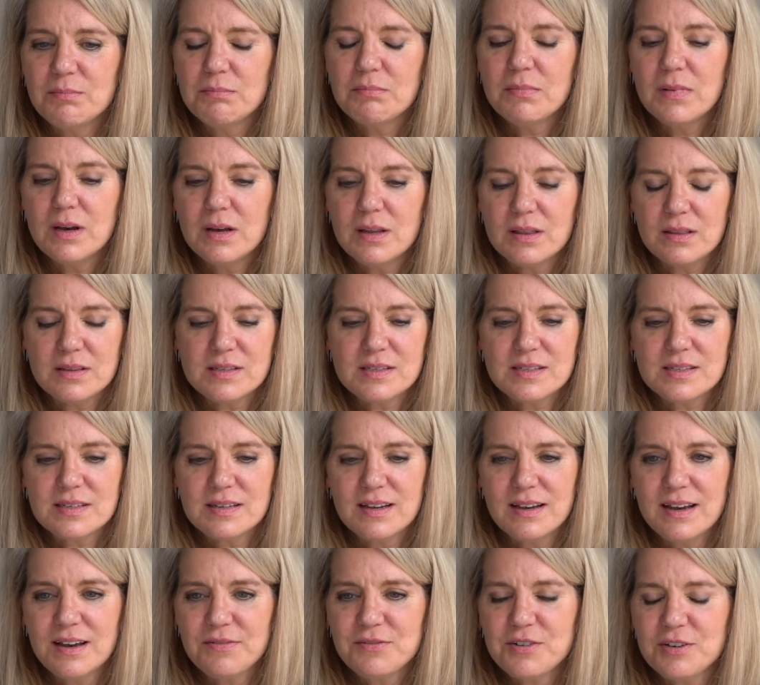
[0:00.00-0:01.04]
months
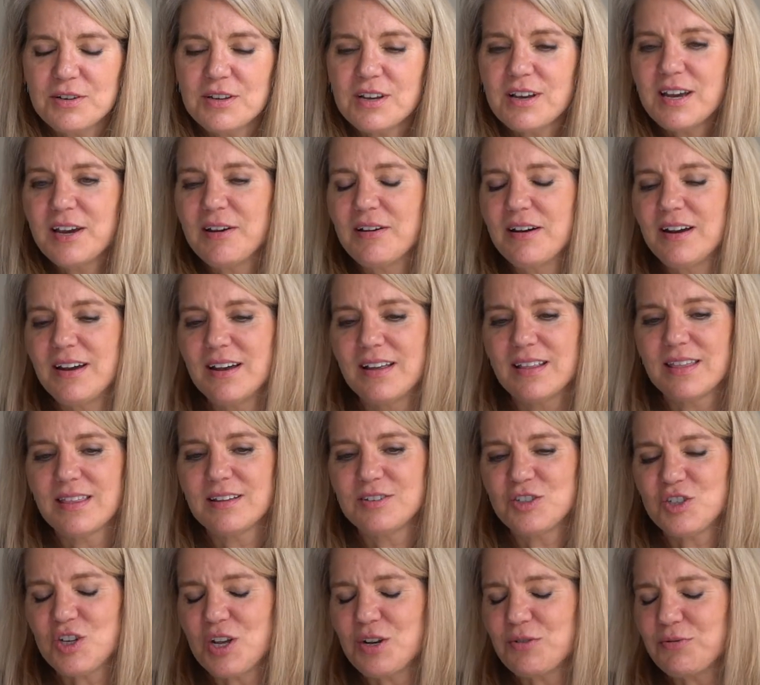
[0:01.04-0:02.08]
after carrying the
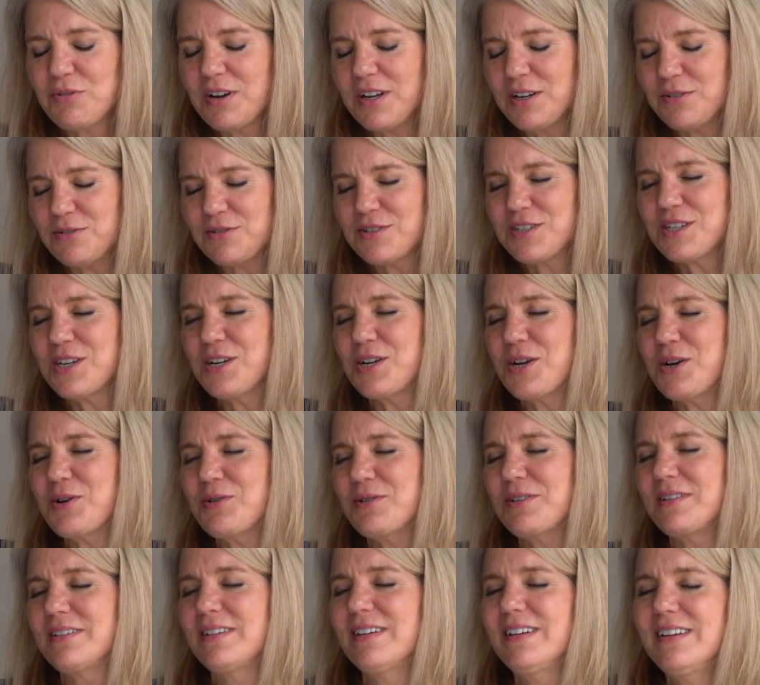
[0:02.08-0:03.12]
generators,
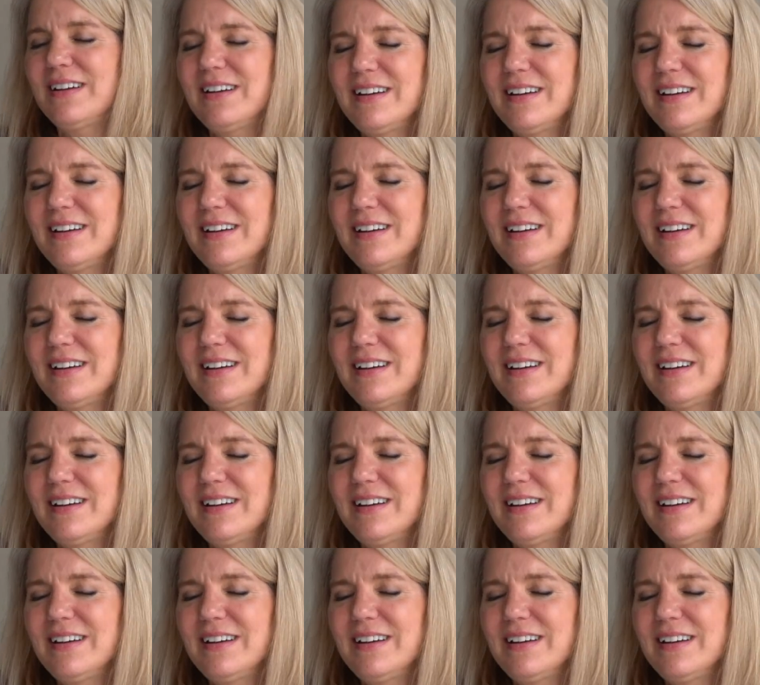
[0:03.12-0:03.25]
and